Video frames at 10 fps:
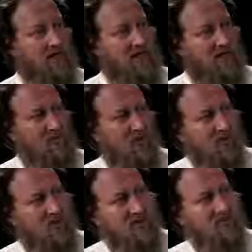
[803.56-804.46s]
in a
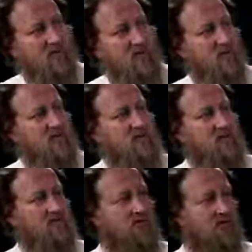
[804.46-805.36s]
book that it's from the
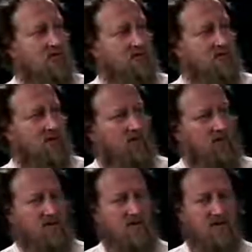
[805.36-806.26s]
creator of the heavens and the
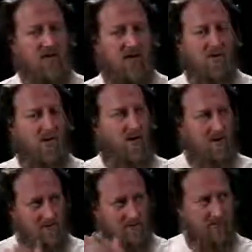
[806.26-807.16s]
earth. So the same way
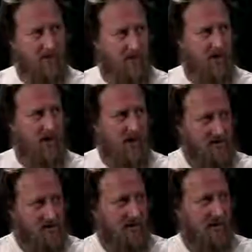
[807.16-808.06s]
that, the guy
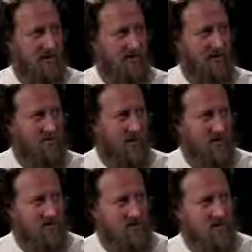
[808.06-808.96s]
has the ID
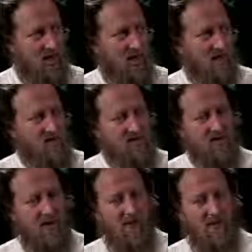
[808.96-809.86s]
badges, there's
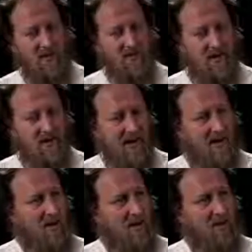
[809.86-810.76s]
certain things that
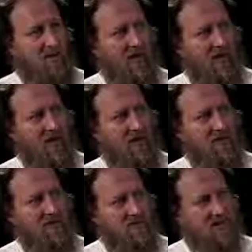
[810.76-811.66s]
now
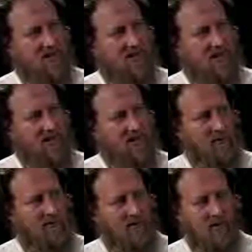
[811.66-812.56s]
begin to make
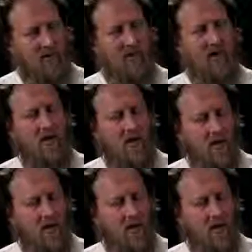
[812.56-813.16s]
you feel